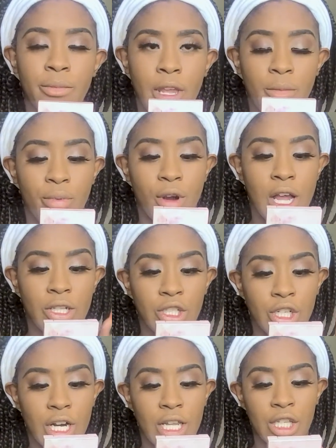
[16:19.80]

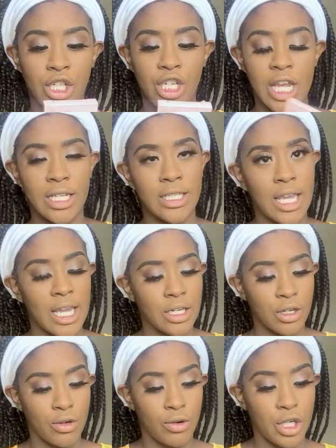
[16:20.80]
bronzer in the shade Tan
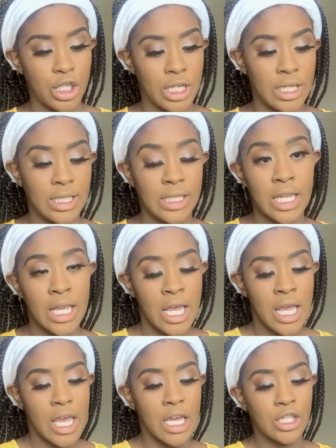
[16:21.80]
and Gorgeous
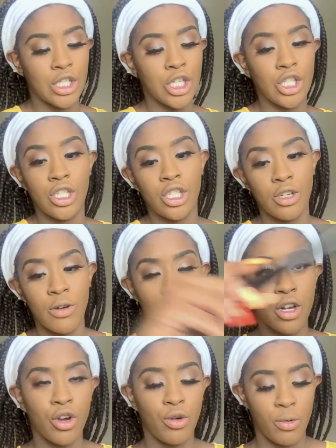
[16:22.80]
and just do a
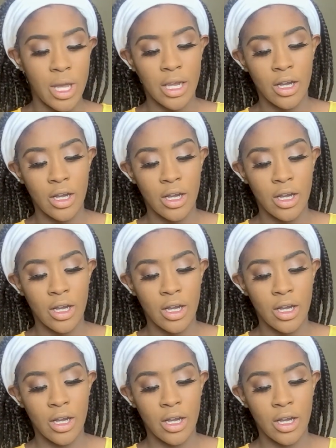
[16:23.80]
quick